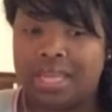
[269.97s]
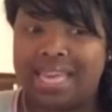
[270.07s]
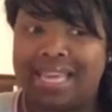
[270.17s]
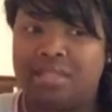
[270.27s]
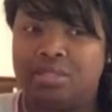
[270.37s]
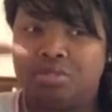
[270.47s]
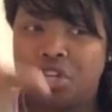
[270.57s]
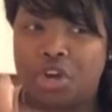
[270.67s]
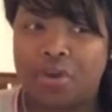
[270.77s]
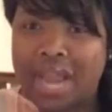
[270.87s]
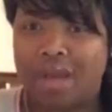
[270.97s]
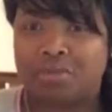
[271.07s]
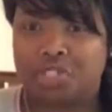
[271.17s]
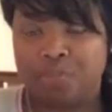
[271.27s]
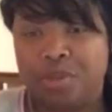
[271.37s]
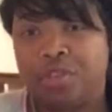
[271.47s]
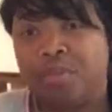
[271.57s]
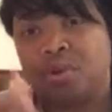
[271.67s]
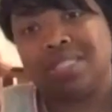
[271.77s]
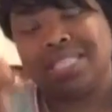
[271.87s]
can turn out to be the
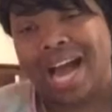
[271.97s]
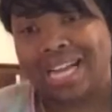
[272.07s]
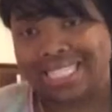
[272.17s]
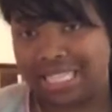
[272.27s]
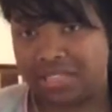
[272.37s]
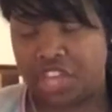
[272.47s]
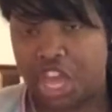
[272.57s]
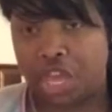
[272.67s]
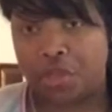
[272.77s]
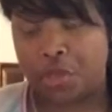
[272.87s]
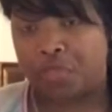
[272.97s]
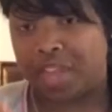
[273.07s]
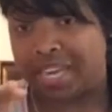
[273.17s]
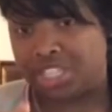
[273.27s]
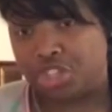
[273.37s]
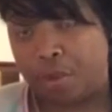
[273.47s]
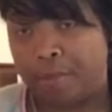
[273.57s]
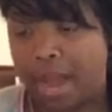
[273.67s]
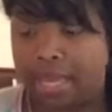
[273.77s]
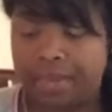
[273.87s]
most toxic thing that is in your
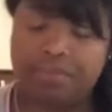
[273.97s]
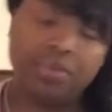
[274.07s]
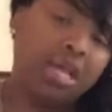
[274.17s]
body.